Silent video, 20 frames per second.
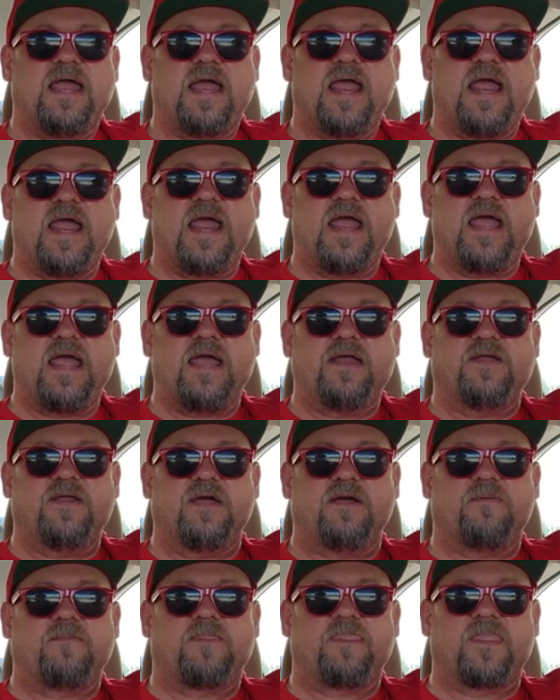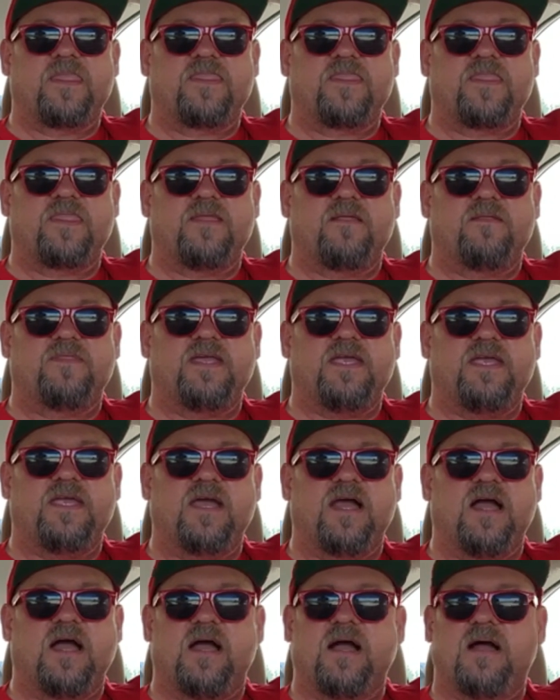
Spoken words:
and the